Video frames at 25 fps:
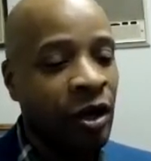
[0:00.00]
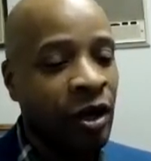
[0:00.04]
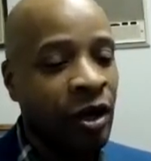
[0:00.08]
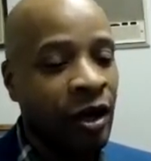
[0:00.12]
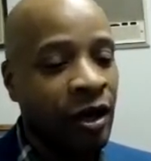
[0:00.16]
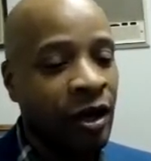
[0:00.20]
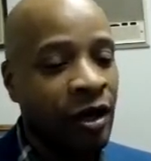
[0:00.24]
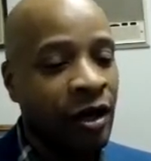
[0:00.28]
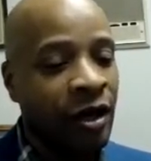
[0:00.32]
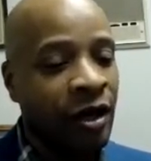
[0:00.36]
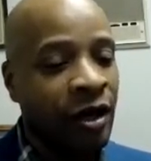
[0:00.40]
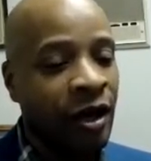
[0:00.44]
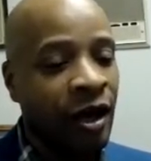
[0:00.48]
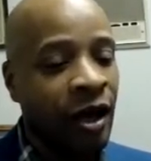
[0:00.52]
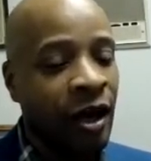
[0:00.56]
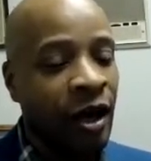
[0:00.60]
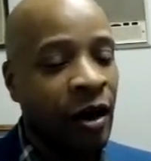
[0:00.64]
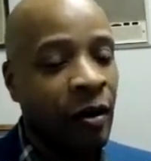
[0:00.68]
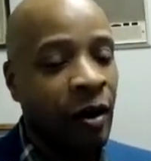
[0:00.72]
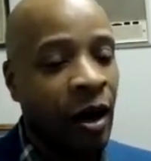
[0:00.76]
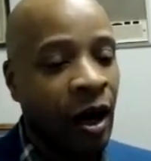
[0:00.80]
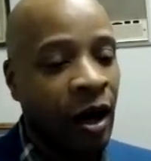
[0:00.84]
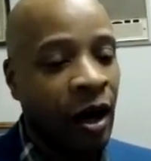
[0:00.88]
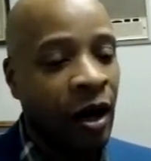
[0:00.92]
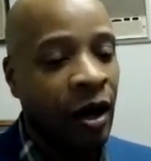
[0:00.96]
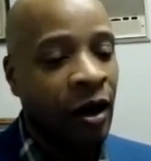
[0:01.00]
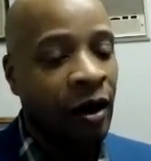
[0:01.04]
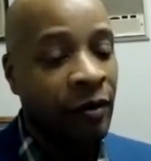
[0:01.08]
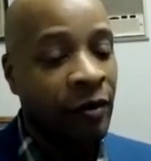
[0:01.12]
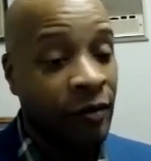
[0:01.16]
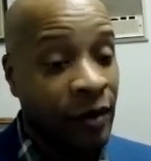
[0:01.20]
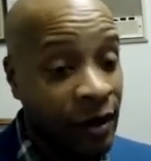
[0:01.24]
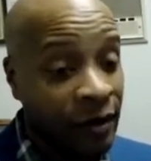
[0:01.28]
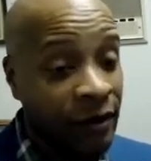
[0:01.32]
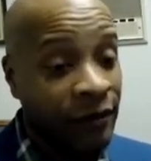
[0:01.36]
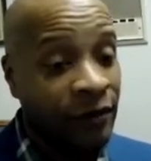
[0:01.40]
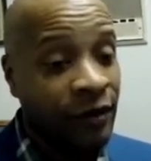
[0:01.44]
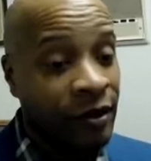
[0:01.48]
in
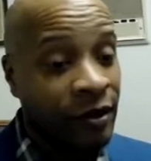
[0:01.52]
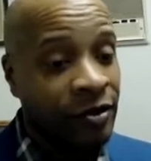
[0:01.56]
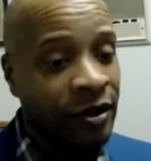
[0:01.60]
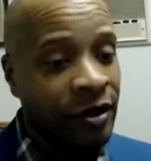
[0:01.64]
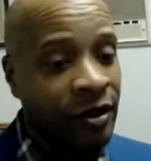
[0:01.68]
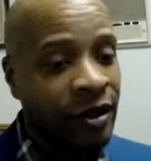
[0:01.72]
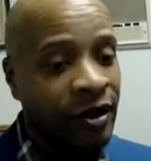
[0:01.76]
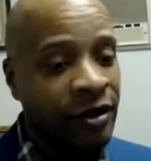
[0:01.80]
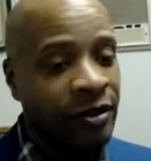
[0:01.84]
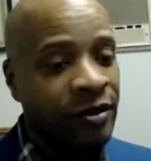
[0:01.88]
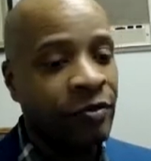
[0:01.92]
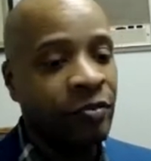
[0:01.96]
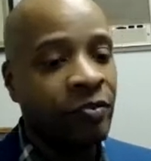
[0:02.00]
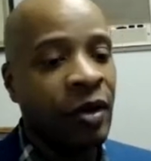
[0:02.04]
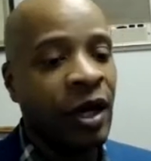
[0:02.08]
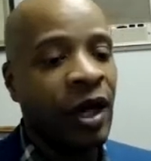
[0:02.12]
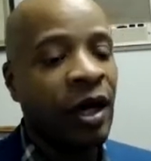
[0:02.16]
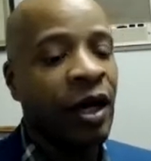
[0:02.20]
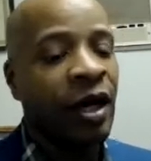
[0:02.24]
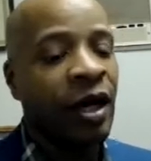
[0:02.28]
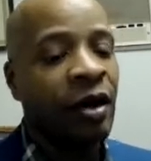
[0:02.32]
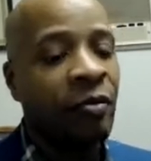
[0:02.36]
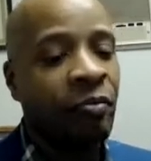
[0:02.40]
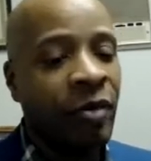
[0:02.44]
individualism, but